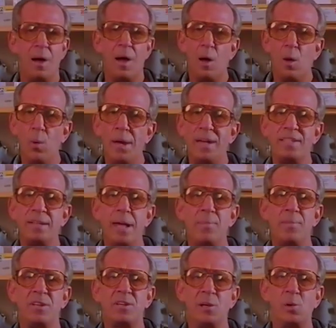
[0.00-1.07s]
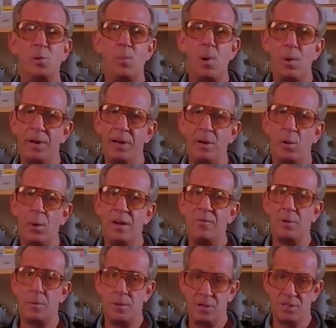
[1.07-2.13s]
always keep the tool pointed away
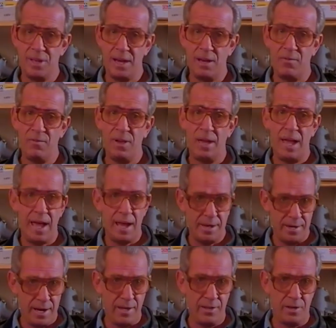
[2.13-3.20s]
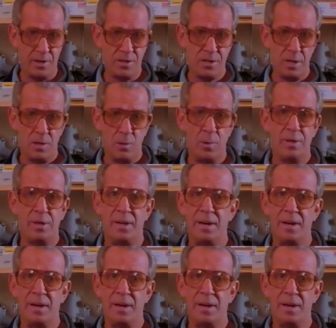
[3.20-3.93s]
from yourself and others when